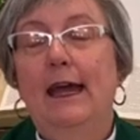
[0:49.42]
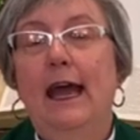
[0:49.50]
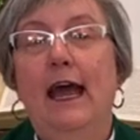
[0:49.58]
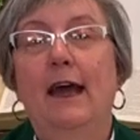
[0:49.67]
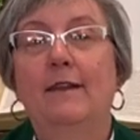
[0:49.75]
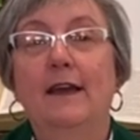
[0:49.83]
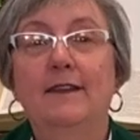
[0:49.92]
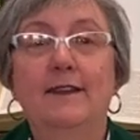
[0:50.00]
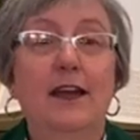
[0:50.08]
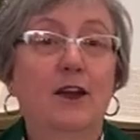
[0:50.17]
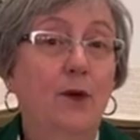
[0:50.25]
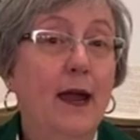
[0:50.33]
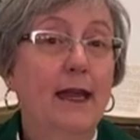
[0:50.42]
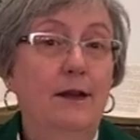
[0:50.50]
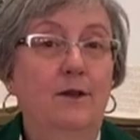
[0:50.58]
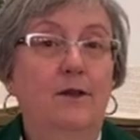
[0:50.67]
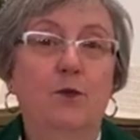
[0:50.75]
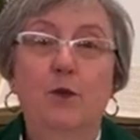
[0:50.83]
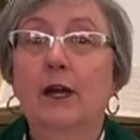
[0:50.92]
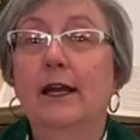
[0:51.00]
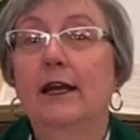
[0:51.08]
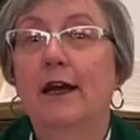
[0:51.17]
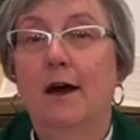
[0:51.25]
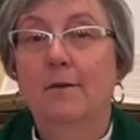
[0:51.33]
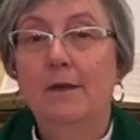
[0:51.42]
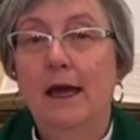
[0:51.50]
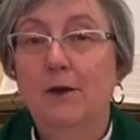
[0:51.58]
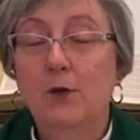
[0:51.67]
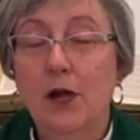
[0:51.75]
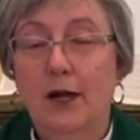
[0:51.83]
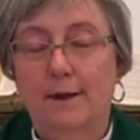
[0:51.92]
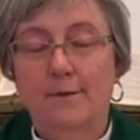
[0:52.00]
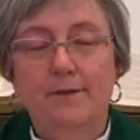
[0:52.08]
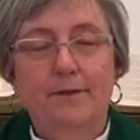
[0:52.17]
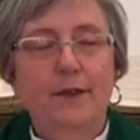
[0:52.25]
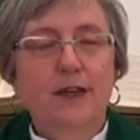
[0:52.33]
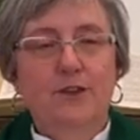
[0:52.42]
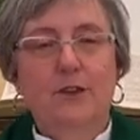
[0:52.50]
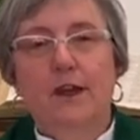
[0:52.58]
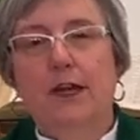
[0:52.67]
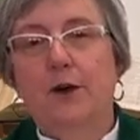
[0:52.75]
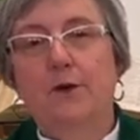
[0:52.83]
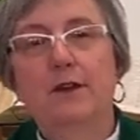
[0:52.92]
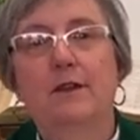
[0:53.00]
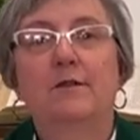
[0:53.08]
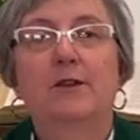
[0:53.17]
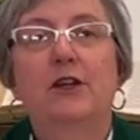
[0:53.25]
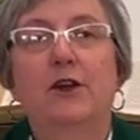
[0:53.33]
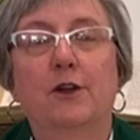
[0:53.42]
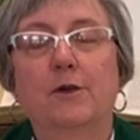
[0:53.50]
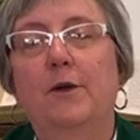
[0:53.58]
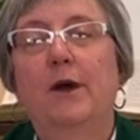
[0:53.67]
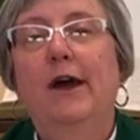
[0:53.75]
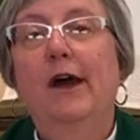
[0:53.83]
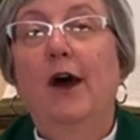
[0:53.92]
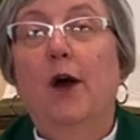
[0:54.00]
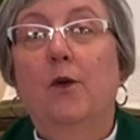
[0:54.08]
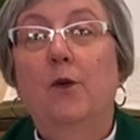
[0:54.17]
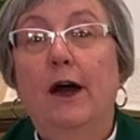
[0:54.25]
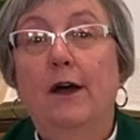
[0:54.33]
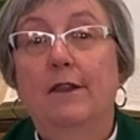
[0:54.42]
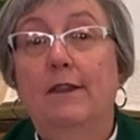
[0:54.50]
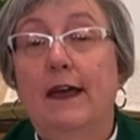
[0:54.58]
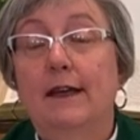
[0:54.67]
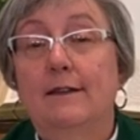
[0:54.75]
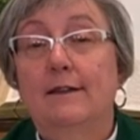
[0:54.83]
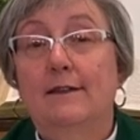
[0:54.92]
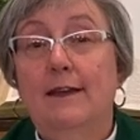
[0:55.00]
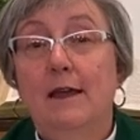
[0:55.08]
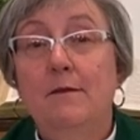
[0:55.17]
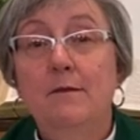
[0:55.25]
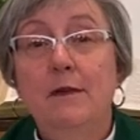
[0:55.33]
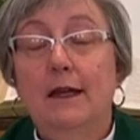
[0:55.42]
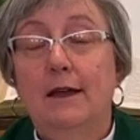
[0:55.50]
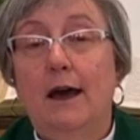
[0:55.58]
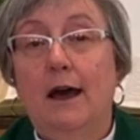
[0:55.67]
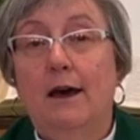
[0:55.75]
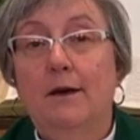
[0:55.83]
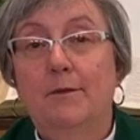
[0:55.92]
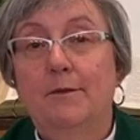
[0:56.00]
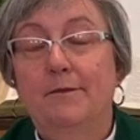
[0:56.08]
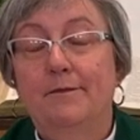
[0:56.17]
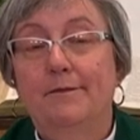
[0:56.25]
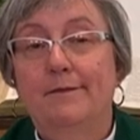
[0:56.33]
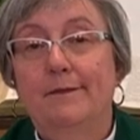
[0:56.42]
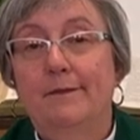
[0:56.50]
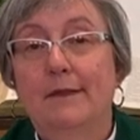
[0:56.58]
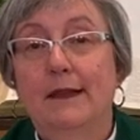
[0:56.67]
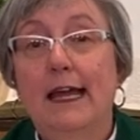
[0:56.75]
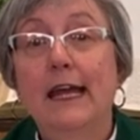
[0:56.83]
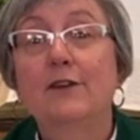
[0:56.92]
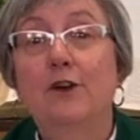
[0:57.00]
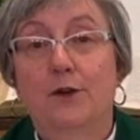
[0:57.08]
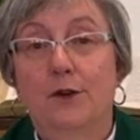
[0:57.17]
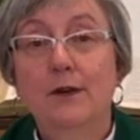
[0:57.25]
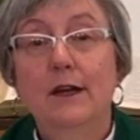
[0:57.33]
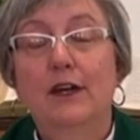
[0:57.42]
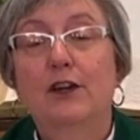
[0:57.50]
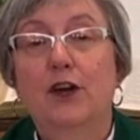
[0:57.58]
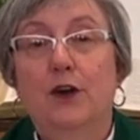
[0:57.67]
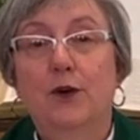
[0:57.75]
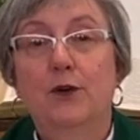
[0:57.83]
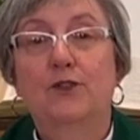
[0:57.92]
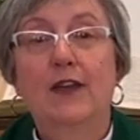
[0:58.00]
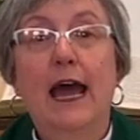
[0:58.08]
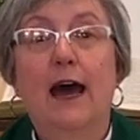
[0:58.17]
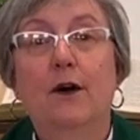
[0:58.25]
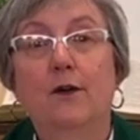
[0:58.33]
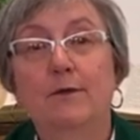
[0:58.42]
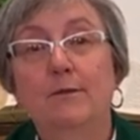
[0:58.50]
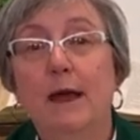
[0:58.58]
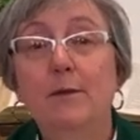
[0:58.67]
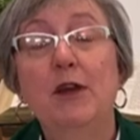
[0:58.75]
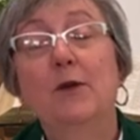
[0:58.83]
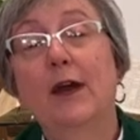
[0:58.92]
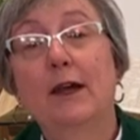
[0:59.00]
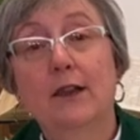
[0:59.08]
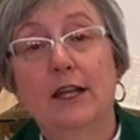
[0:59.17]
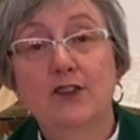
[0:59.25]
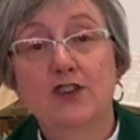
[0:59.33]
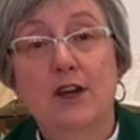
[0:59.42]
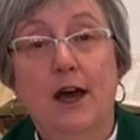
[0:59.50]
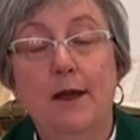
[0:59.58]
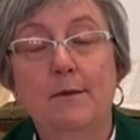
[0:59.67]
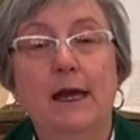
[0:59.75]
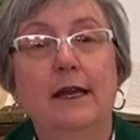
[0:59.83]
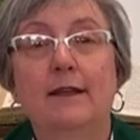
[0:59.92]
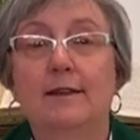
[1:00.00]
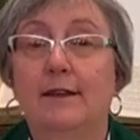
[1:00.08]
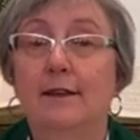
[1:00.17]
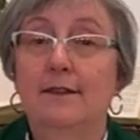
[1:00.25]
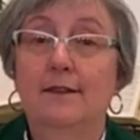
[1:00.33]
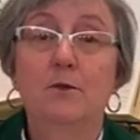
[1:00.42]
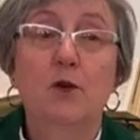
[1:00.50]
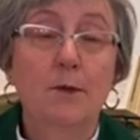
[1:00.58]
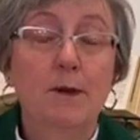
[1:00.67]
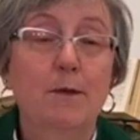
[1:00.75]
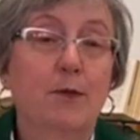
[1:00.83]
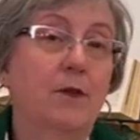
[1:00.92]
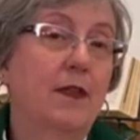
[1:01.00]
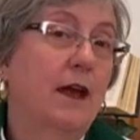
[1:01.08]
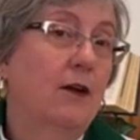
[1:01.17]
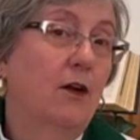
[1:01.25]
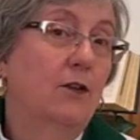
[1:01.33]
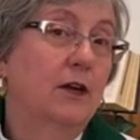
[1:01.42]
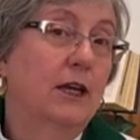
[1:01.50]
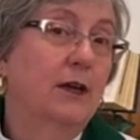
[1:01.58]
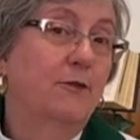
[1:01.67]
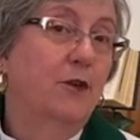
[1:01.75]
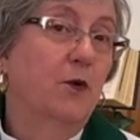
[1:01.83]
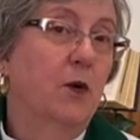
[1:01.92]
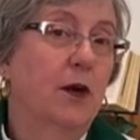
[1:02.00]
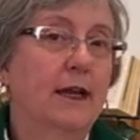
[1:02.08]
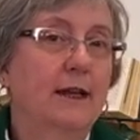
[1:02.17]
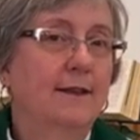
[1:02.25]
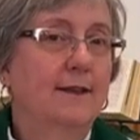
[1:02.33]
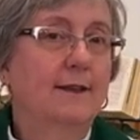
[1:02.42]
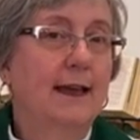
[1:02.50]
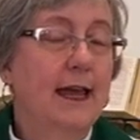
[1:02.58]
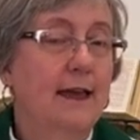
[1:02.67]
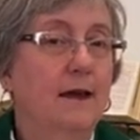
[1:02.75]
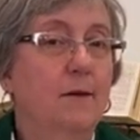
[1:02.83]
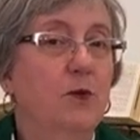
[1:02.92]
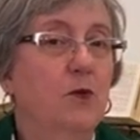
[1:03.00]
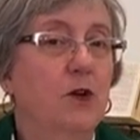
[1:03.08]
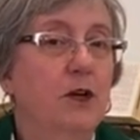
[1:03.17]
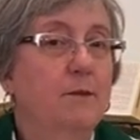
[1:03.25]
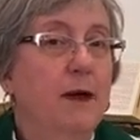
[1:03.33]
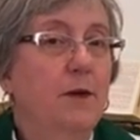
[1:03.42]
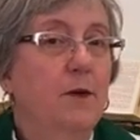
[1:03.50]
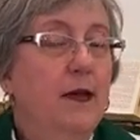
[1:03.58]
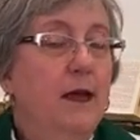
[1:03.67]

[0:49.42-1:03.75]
And they say, Great, we're going to come and work. So they go into the vineyard. Well, that same um, landowner goes out maybe around lunchtime and he sees some more people that are looking for work and he says, "Hey, come and work in my